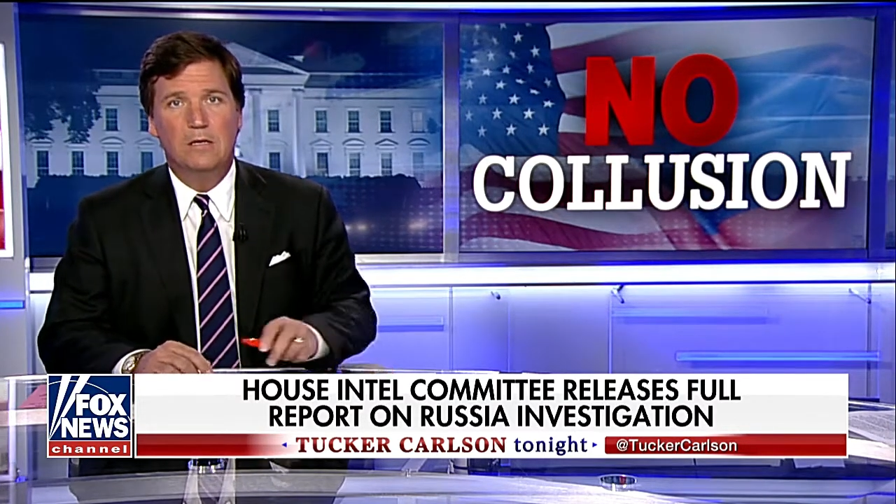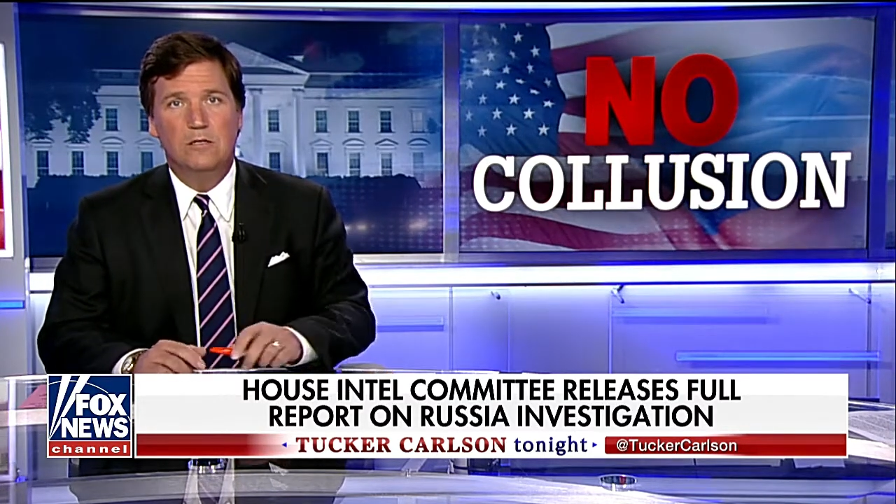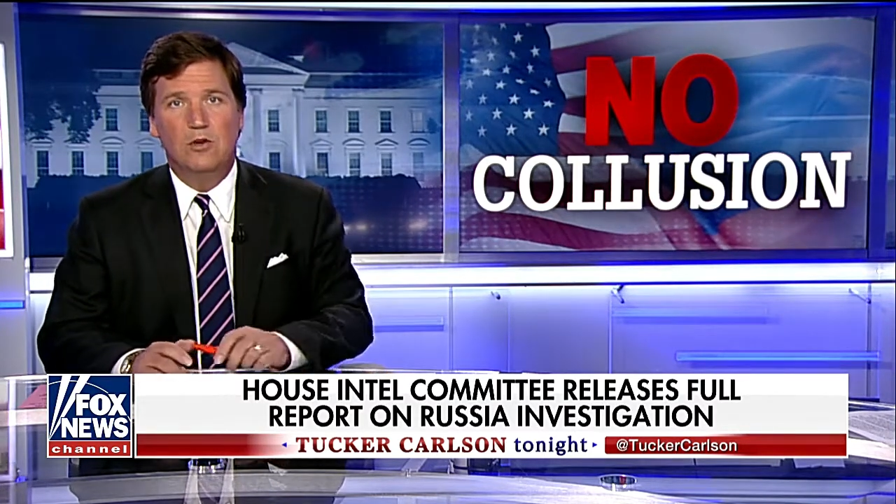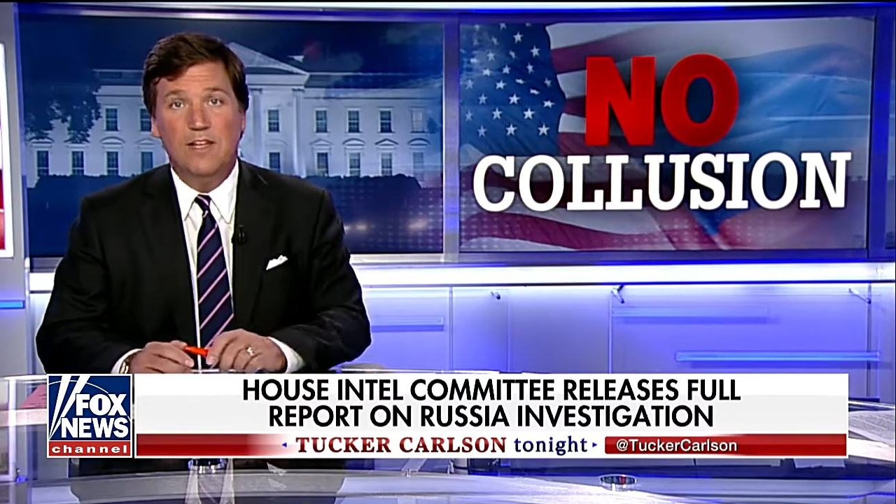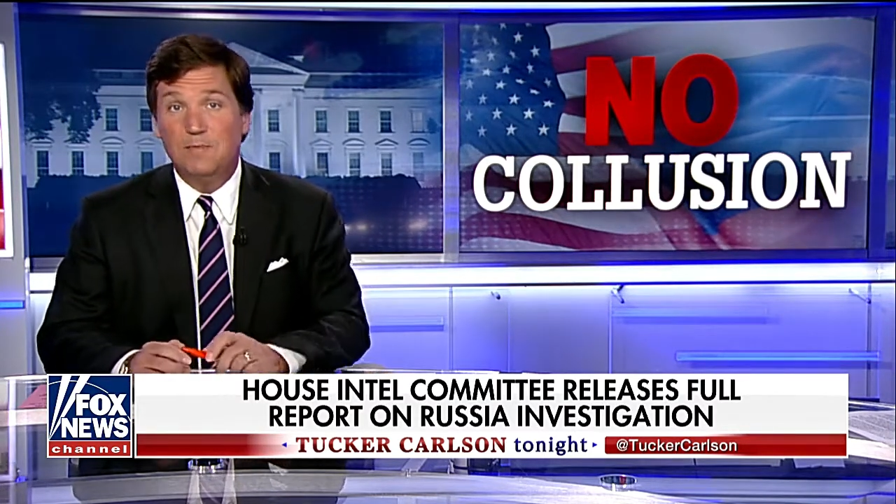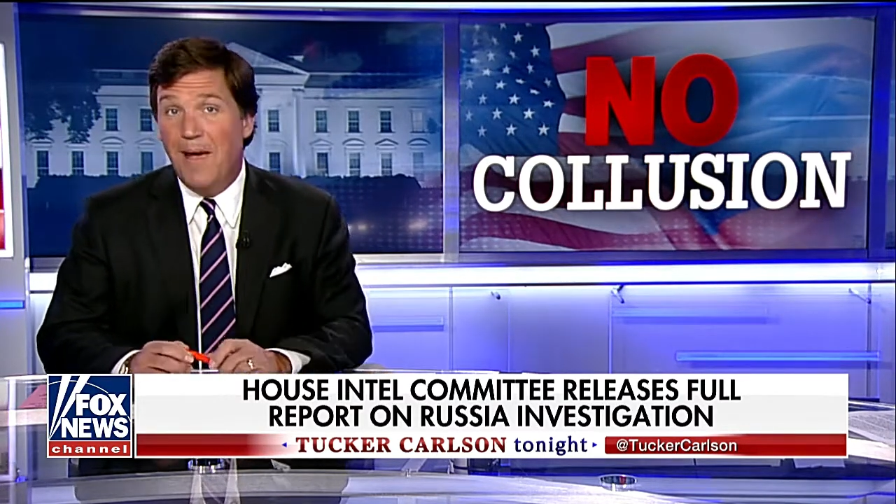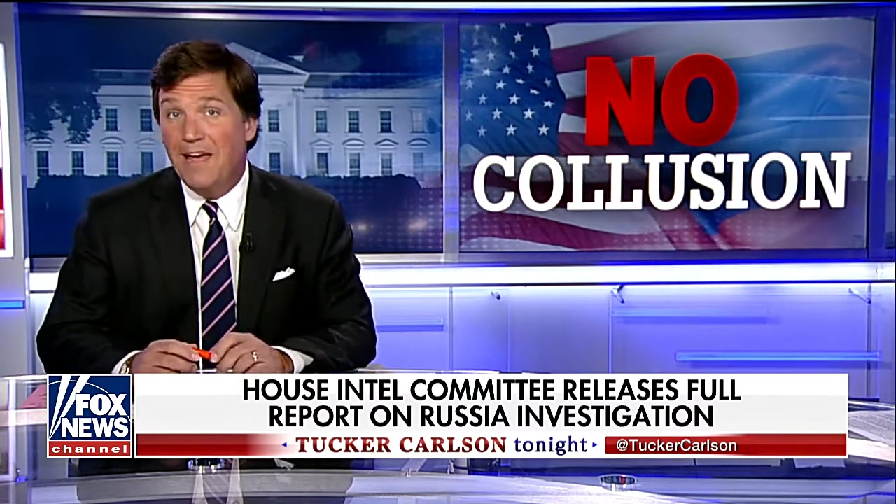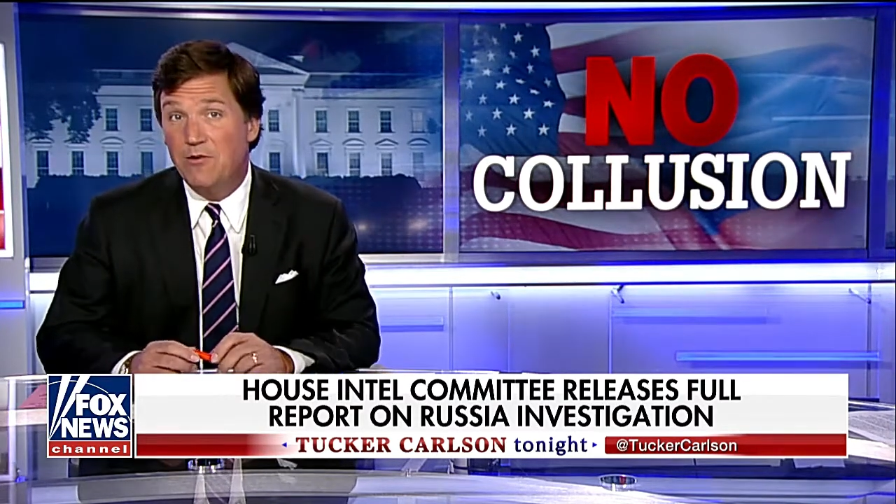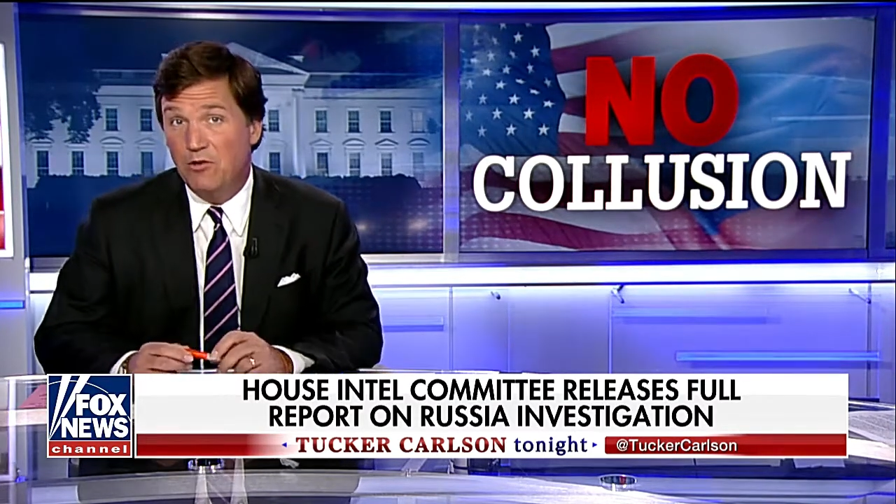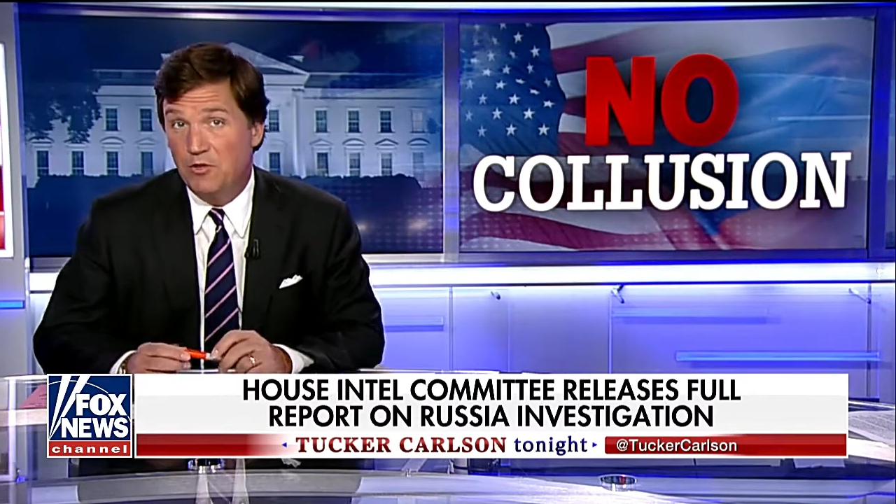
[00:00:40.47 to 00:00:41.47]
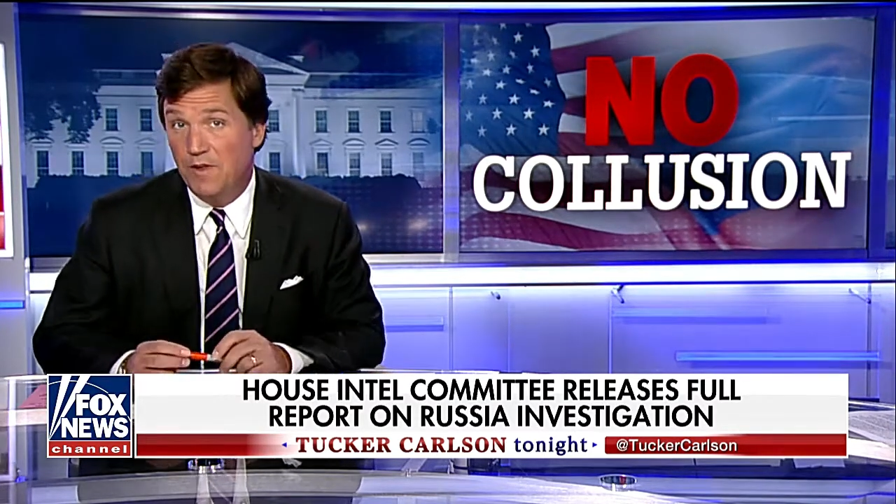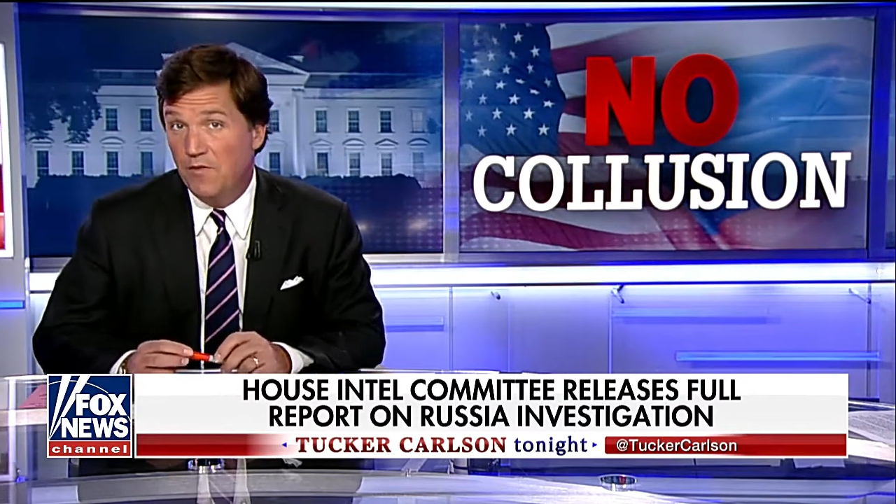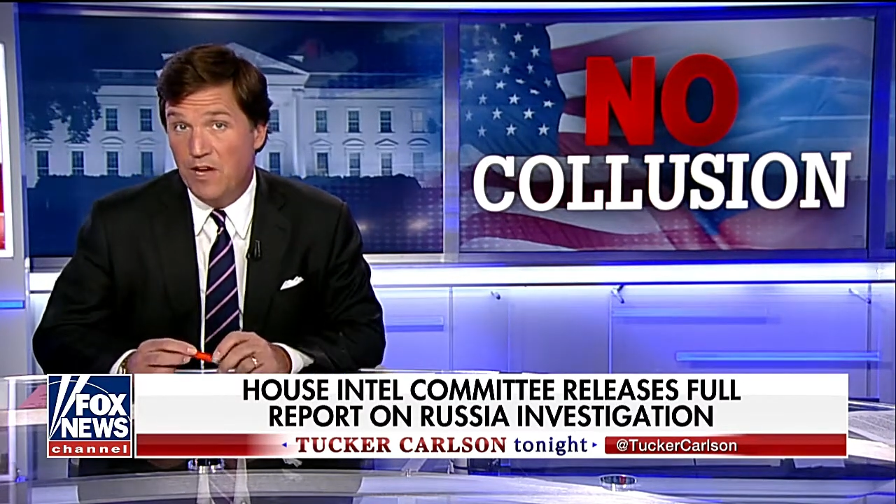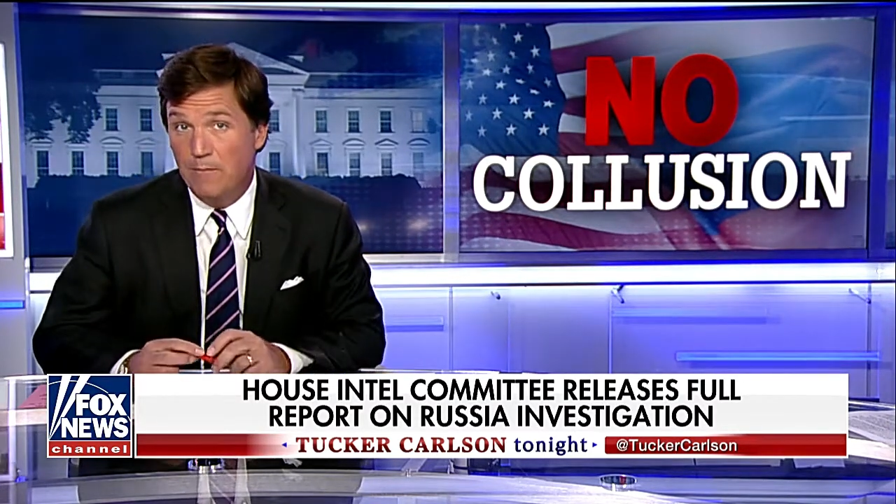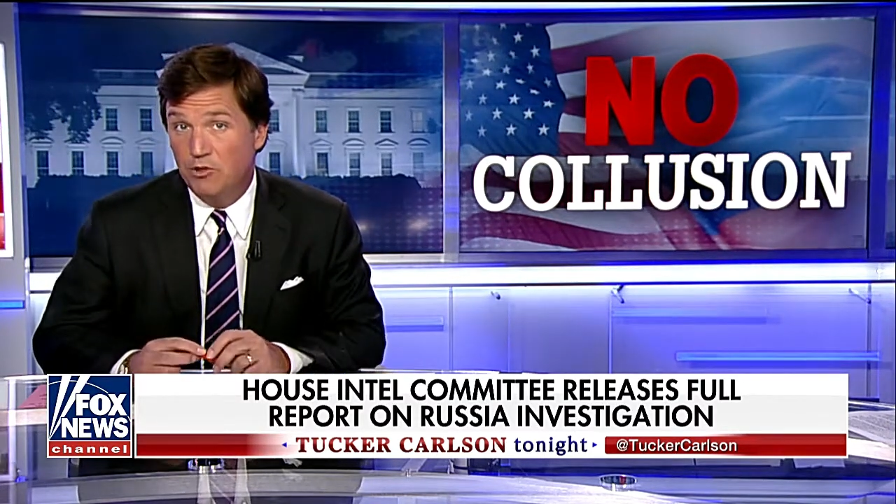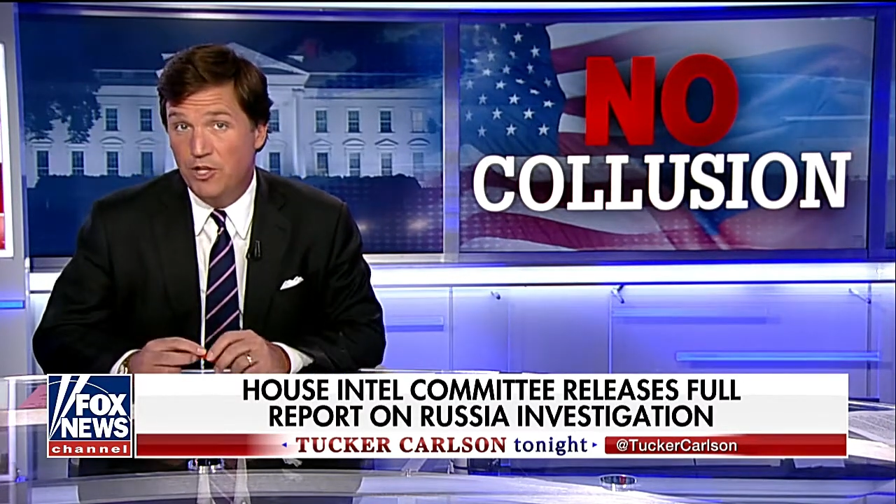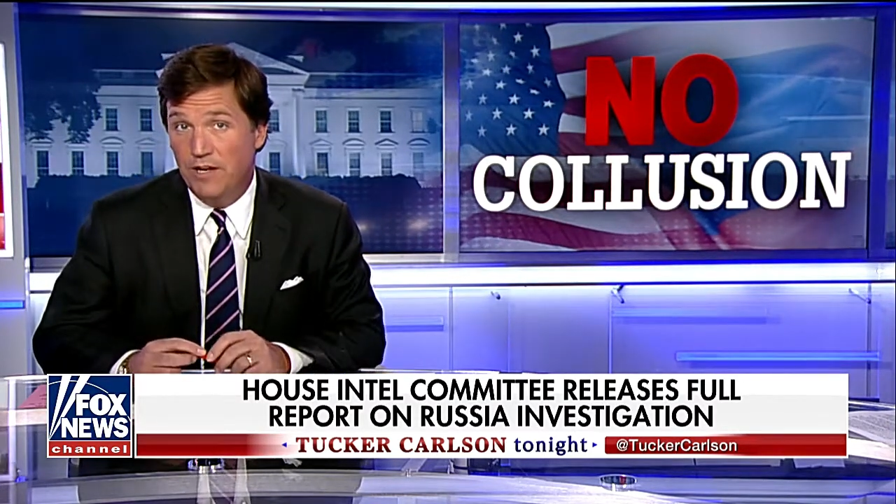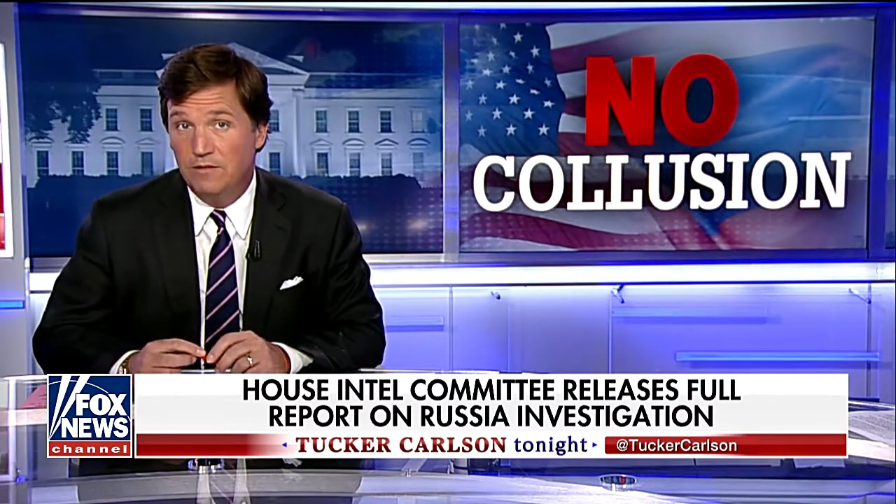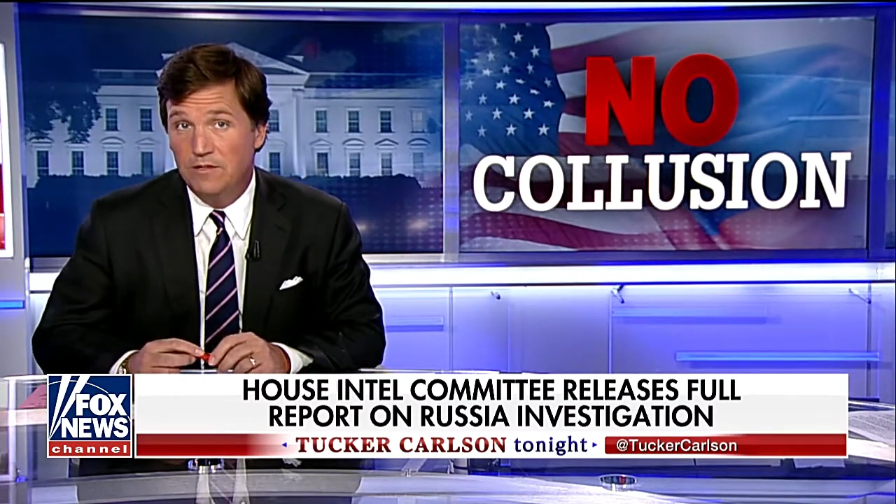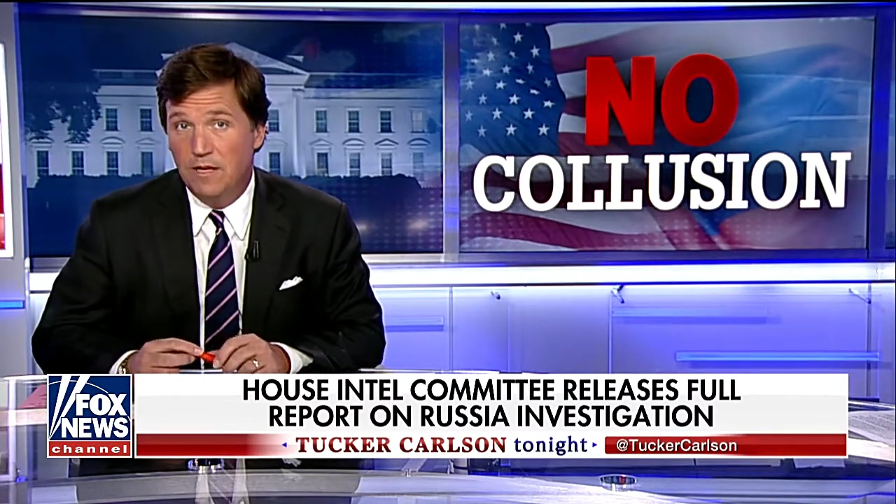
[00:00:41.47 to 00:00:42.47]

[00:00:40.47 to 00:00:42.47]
So that's bad news for the other cable channels.